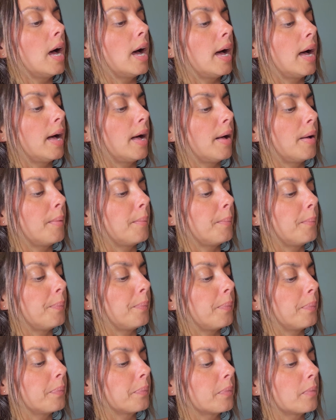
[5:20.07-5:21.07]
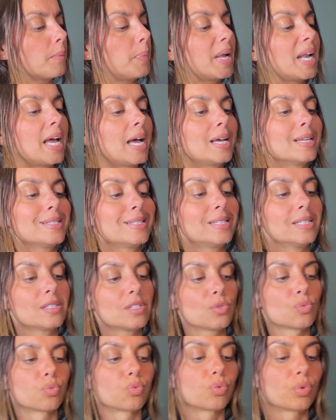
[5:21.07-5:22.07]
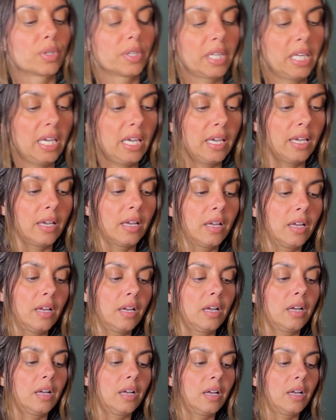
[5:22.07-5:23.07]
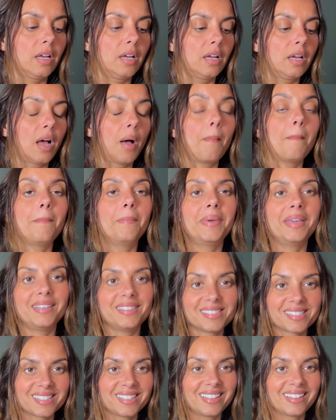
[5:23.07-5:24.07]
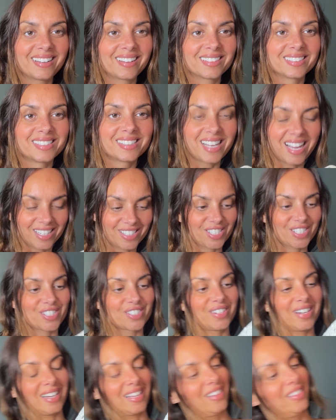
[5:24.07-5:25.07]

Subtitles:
But it has this really amazing texture and